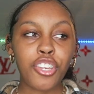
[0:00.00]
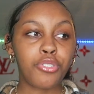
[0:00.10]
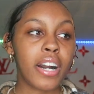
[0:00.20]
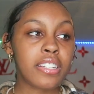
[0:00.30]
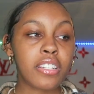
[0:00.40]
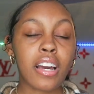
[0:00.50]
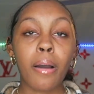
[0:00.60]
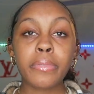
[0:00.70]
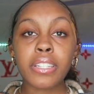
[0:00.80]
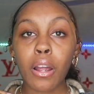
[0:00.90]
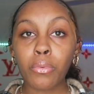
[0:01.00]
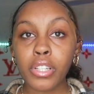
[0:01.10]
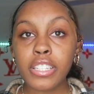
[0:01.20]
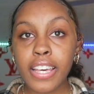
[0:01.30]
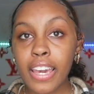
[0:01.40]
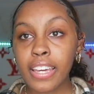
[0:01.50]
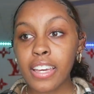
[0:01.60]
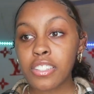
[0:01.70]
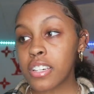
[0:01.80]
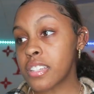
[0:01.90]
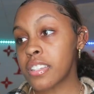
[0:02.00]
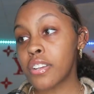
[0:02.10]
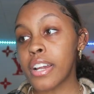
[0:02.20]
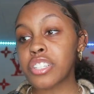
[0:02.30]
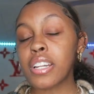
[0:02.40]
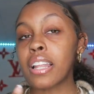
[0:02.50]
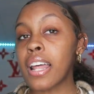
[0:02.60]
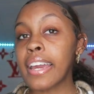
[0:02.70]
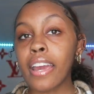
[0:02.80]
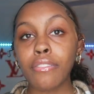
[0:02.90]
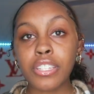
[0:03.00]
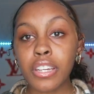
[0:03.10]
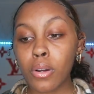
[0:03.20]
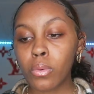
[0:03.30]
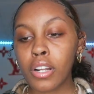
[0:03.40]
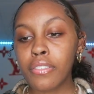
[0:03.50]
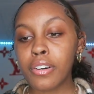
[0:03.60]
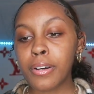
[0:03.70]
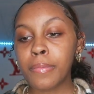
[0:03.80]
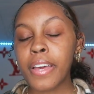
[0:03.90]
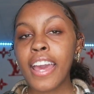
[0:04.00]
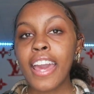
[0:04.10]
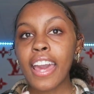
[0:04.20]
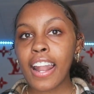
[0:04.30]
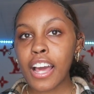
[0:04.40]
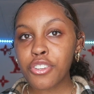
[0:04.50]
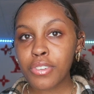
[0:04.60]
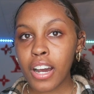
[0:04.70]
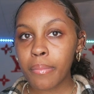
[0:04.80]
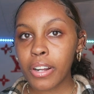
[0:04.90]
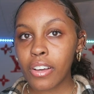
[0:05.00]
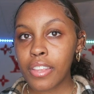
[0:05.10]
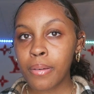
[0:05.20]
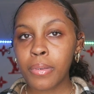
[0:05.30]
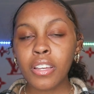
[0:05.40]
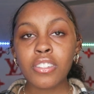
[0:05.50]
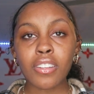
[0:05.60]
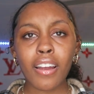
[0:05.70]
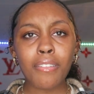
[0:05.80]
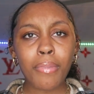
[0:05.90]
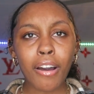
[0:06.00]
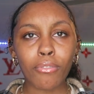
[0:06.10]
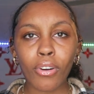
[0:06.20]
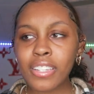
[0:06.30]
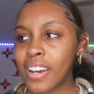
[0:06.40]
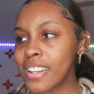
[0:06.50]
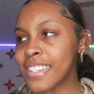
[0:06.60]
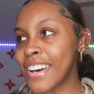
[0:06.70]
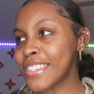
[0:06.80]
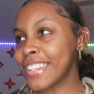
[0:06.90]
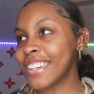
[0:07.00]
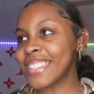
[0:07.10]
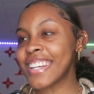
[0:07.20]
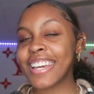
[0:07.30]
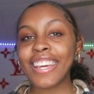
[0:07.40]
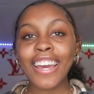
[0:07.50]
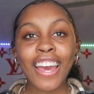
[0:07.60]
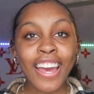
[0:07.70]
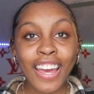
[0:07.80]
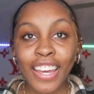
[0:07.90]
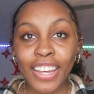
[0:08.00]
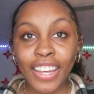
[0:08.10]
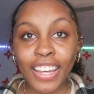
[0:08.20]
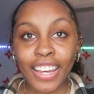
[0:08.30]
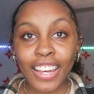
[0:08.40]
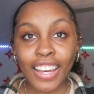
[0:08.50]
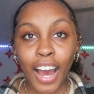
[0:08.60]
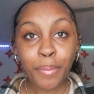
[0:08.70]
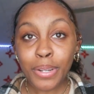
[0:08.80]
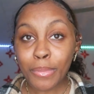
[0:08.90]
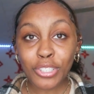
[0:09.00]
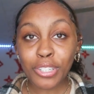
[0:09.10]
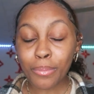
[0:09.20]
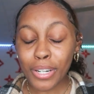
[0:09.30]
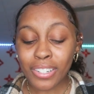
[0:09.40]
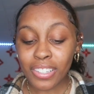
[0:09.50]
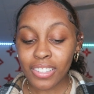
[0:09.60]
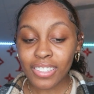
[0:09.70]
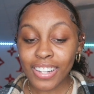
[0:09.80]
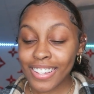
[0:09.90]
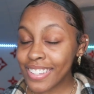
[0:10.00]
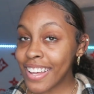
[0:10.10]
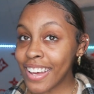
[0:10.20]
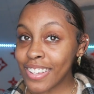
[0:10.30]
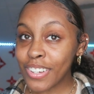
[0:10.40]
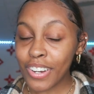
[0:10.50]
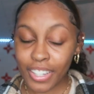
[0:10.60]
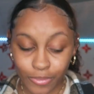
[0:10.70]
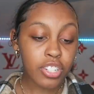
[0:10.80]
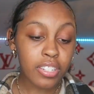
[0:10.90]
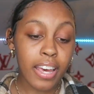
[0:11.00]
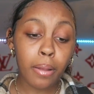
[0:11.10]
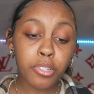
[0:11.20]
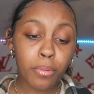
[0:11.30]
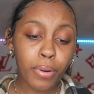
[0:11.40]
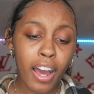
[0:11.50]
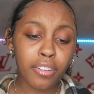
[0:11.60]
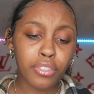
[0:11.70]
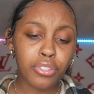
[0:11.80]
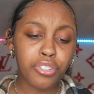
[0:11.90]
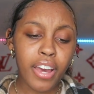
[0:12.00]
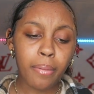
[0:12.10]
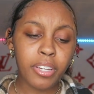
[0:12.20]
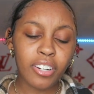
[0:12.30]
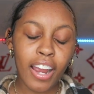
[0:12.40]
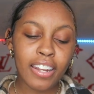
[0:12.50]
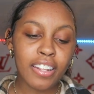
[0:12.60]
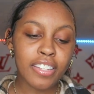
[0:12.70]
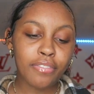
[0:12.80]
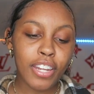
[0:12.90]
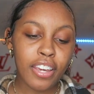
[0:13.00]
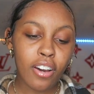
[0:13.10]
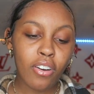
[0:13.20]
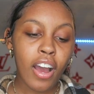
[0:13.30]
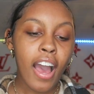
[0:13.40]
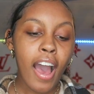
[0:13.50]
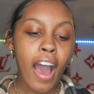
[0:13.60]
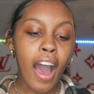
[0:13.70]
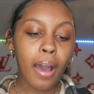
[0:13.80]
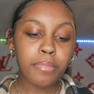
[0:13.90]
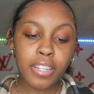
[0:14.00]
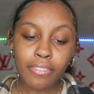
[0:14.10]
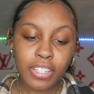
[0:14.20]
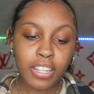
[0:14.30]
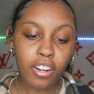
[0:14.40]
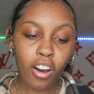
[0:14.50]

you guys' comments I really take into consideration. I like every single one of them, and I do comment on them. Sorry if my voice kind of sounds a little shaky. I'm an emotional person, and that's that, okay? She said, I'm so proud of you. You had me crying in this video. I'm 17